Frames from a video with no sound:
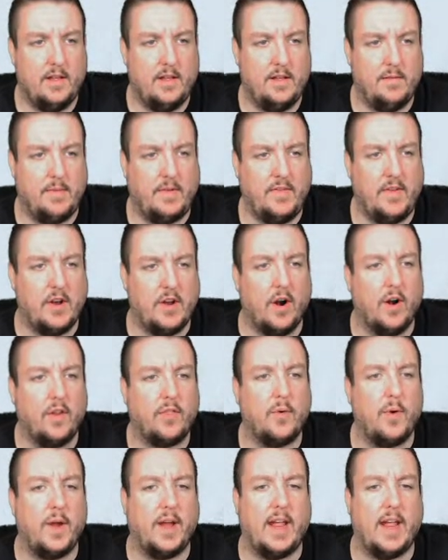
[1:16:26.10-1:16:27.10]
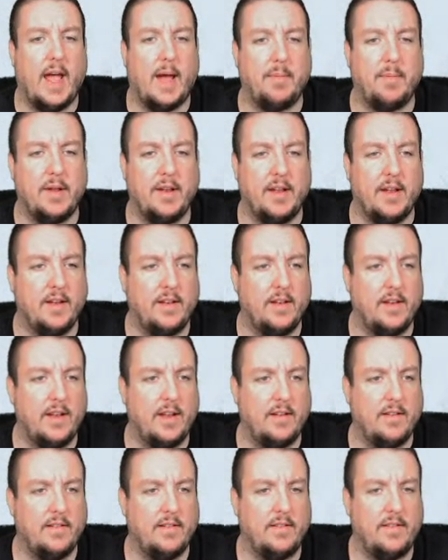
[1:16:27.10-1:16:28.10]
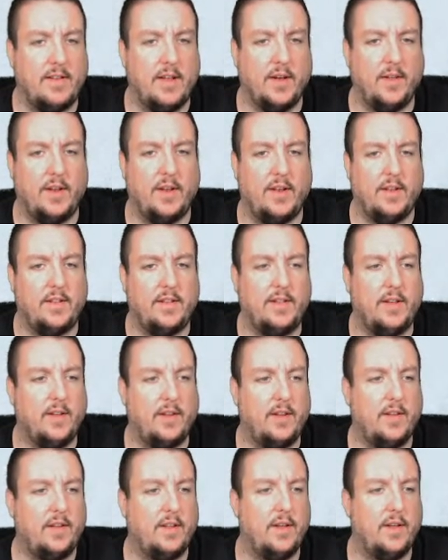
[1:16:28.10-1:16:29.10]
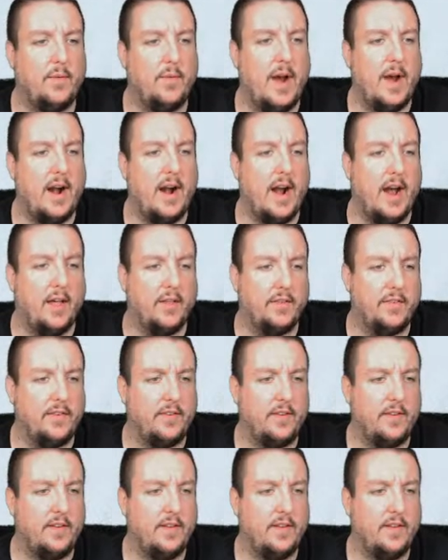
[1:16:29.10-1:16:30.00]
Maybe an earthquake happened and, and tilted tilted the warehouse.